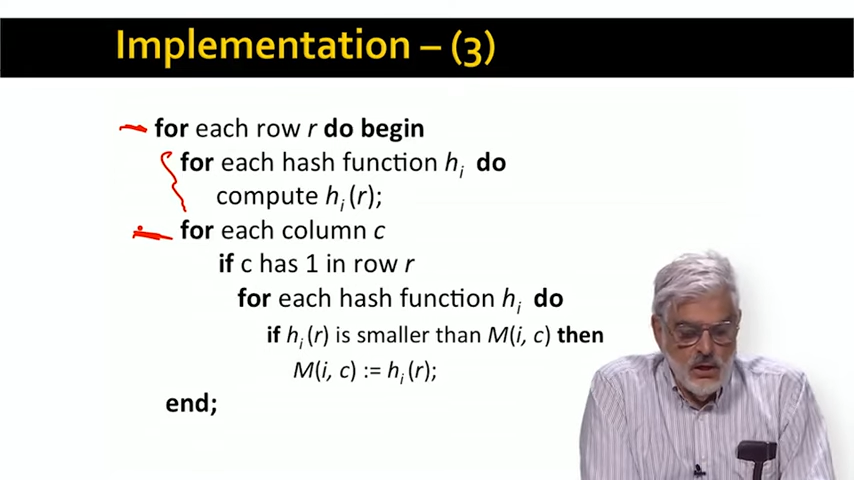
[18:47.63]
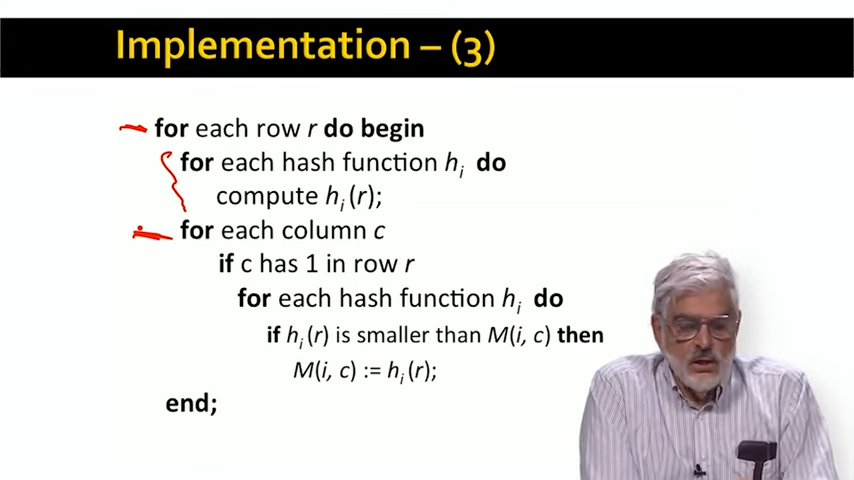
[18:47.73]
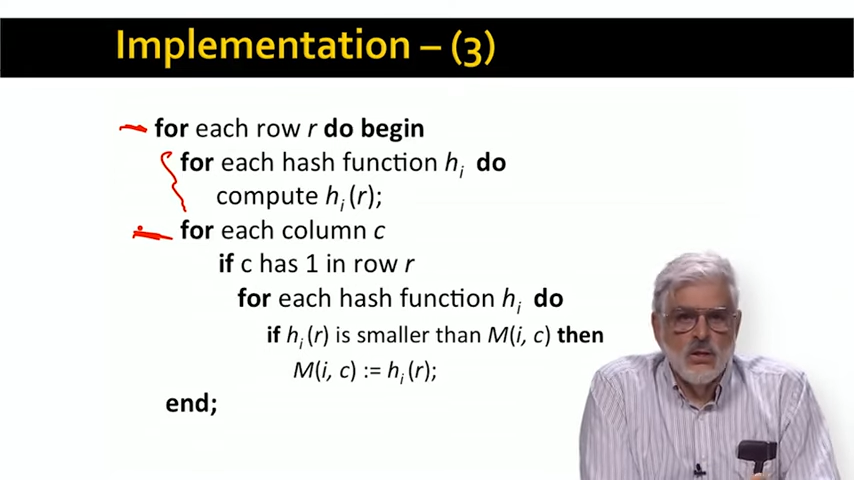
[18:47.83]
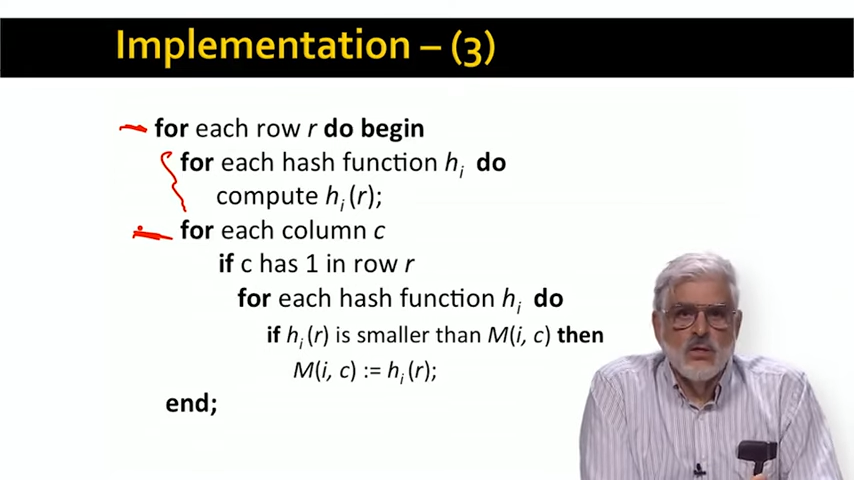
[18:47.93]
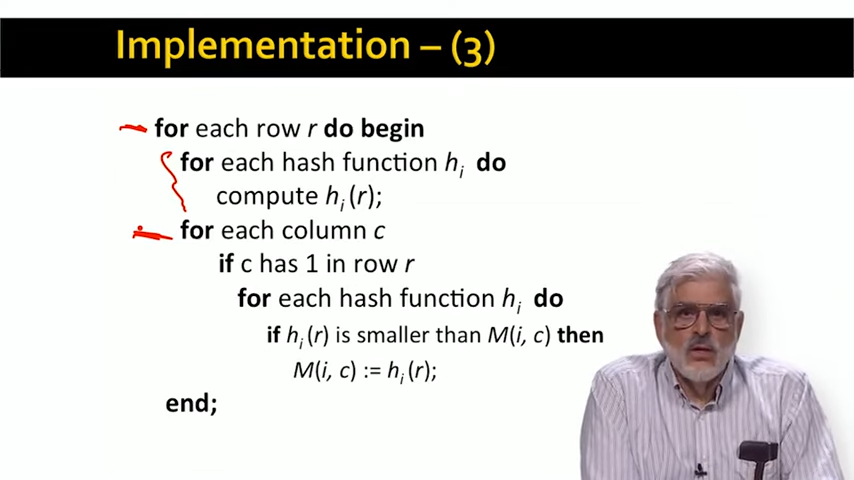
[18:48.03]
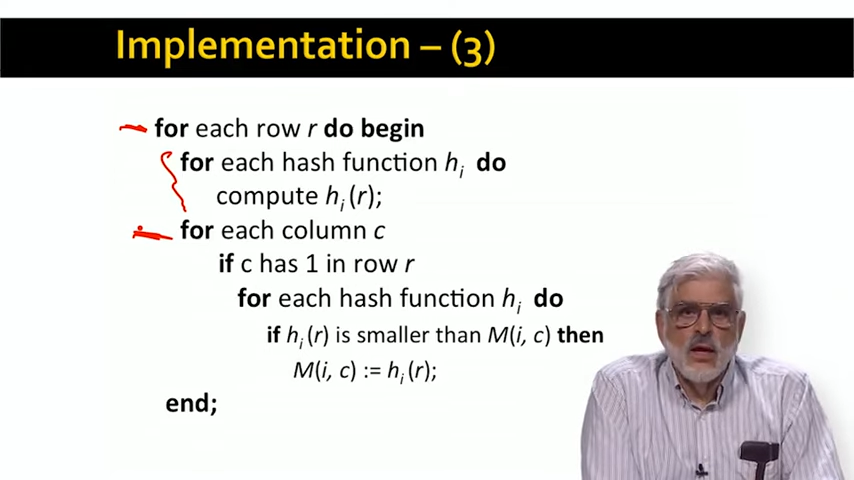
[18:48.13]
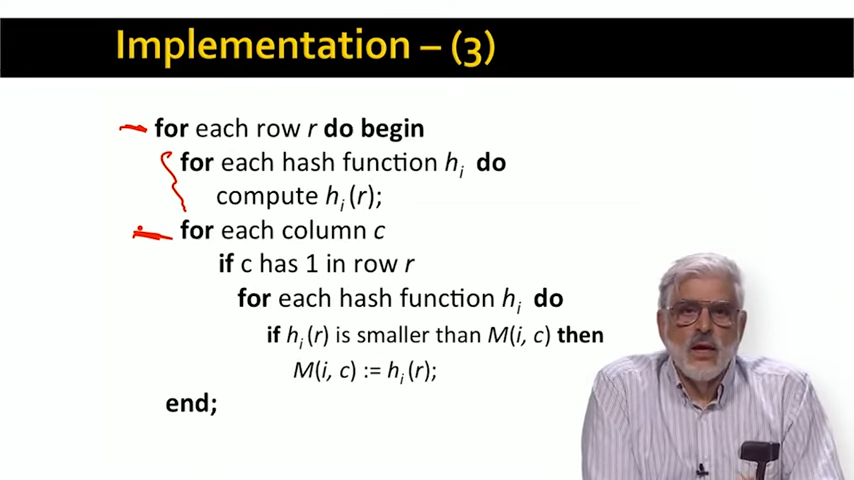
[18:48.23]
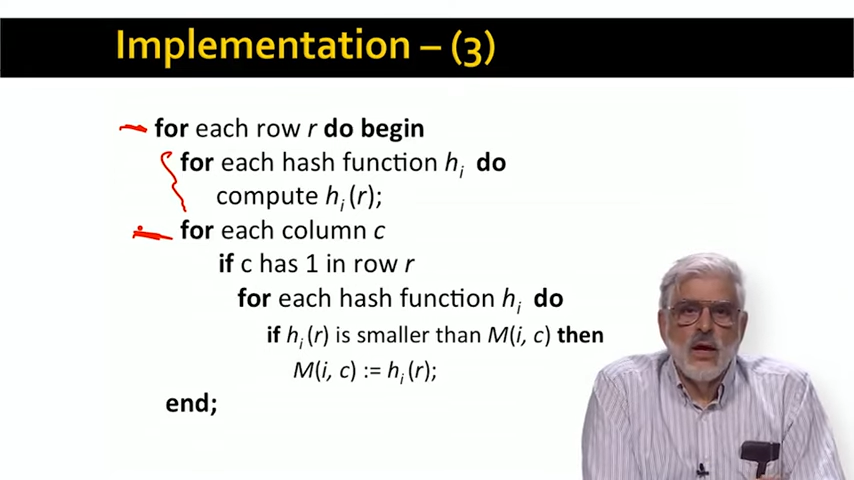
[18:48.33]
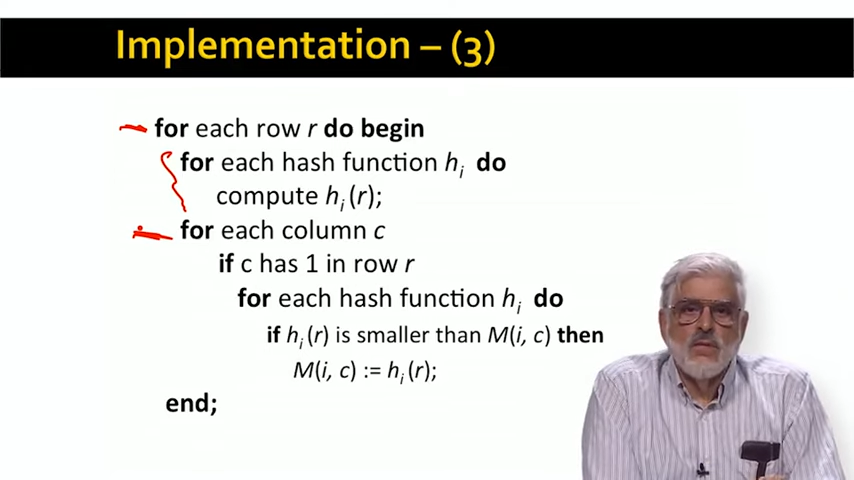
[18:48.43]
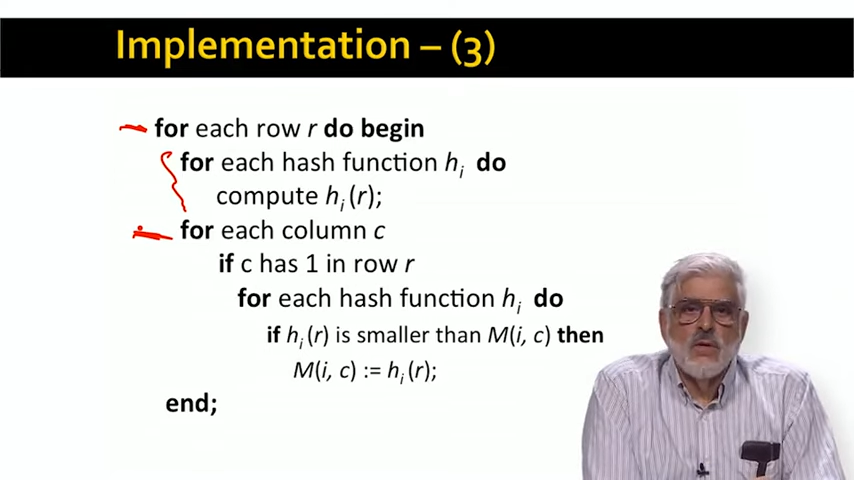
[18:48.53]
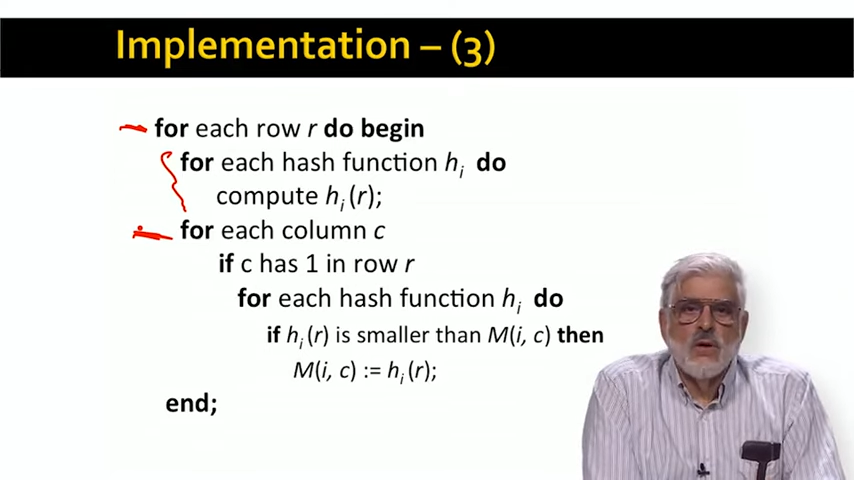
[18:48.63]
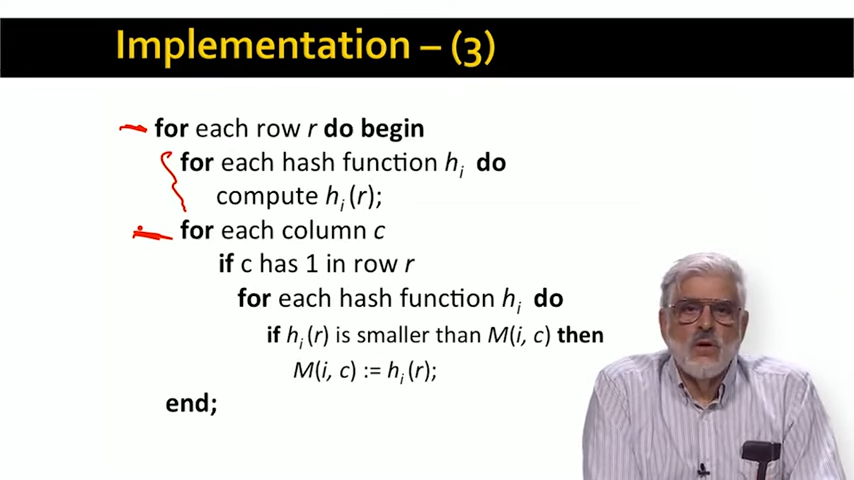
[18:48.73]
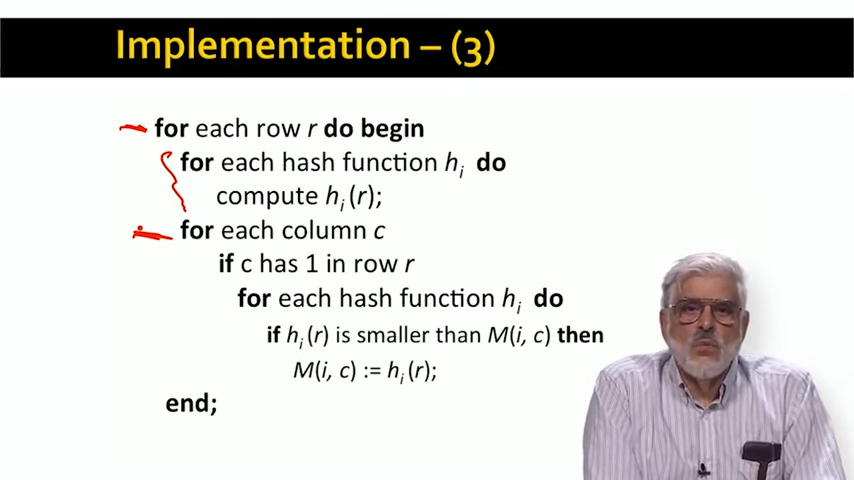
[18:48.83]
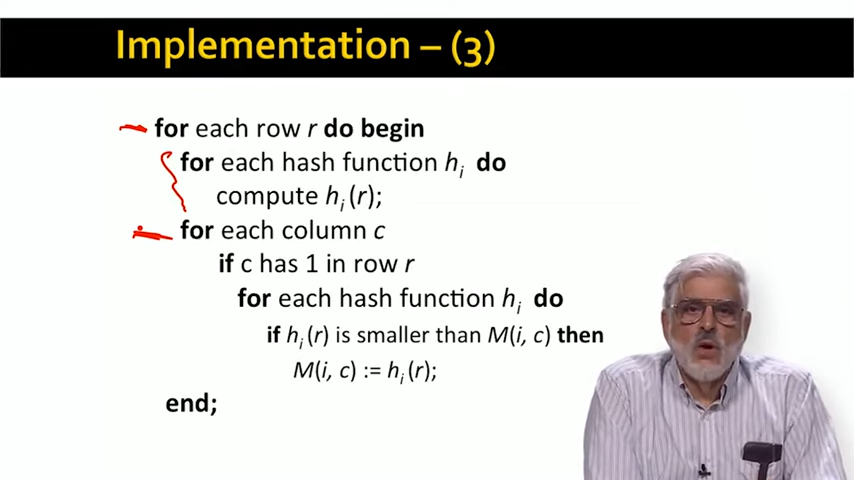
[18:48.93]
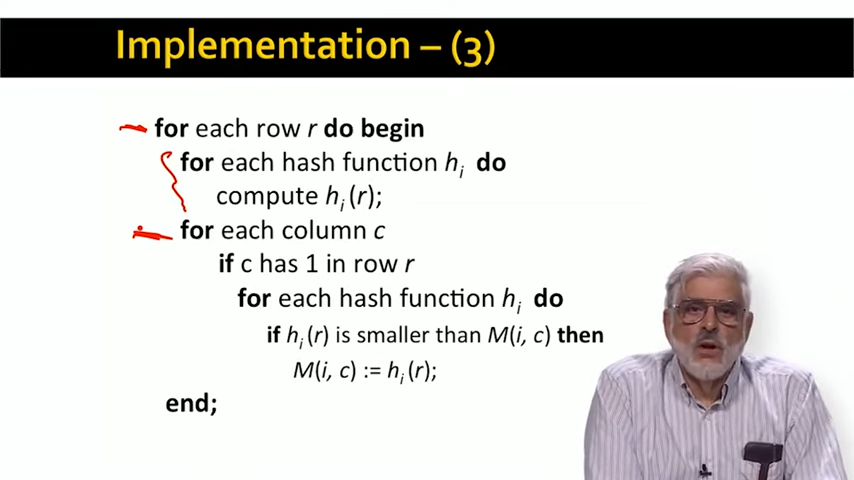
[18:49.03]
does not have a
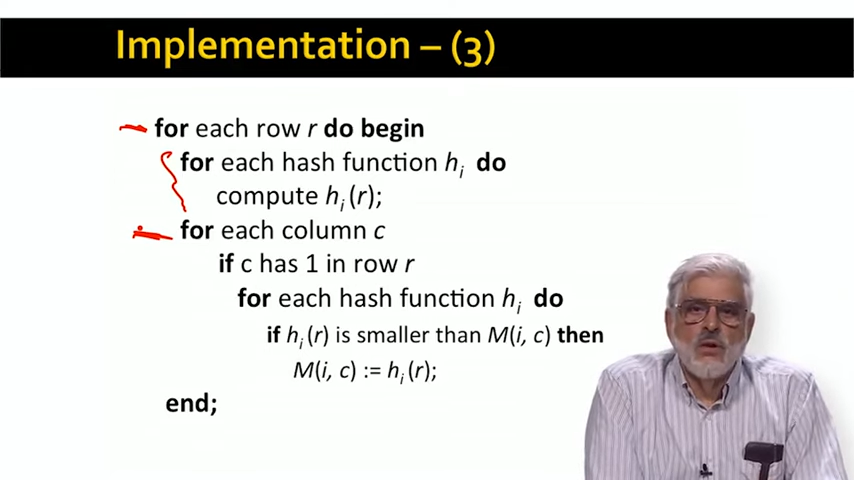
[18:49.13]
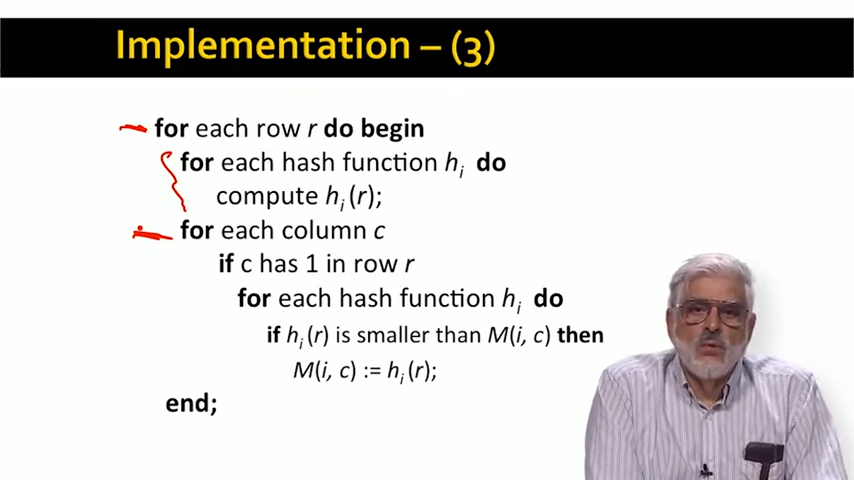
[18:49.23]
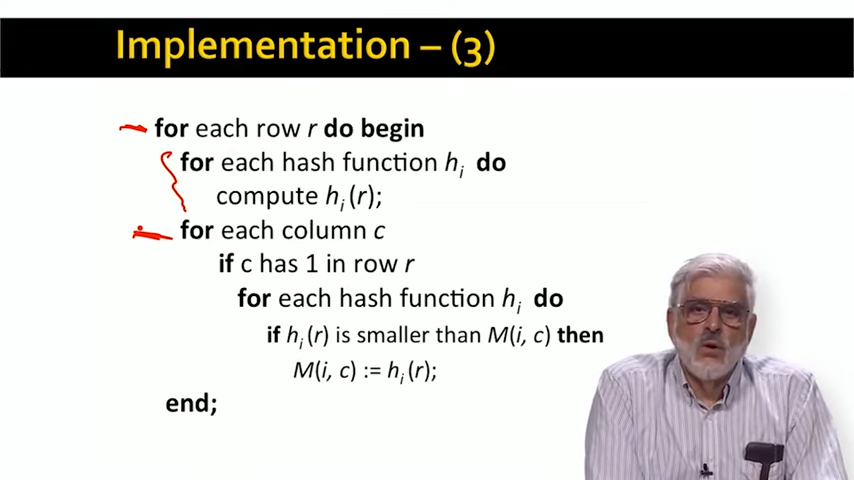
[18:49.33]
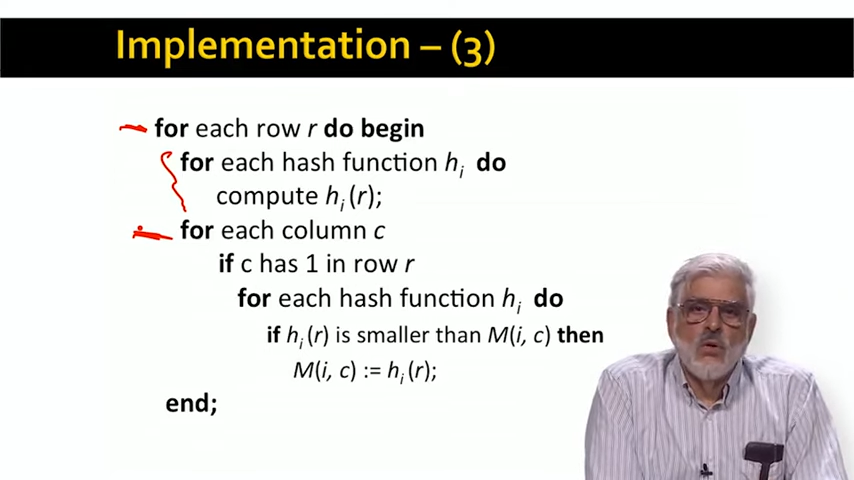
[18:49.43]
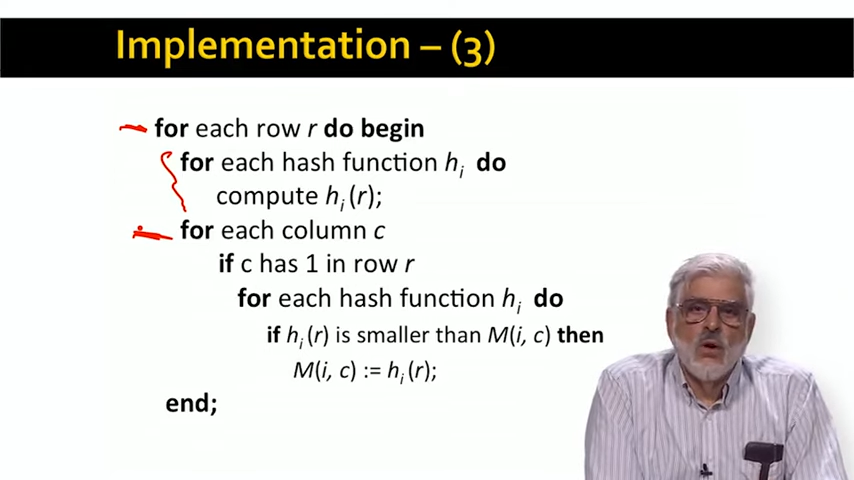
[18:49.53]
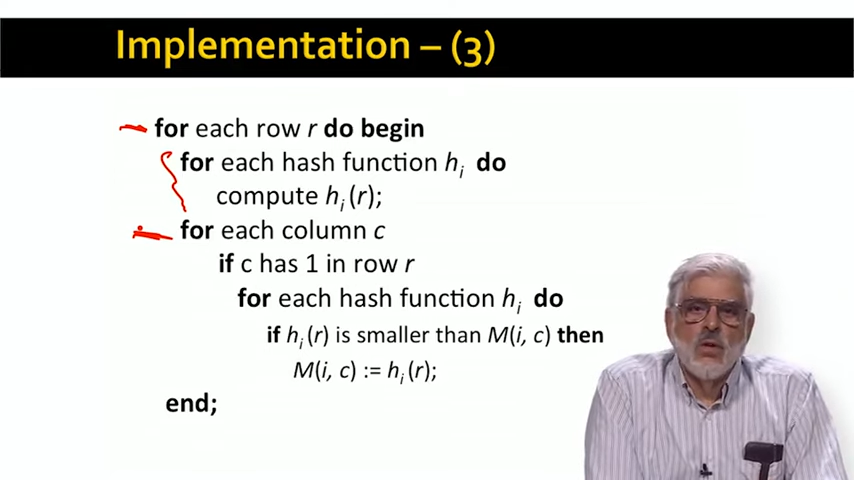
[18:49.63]
1 in row R,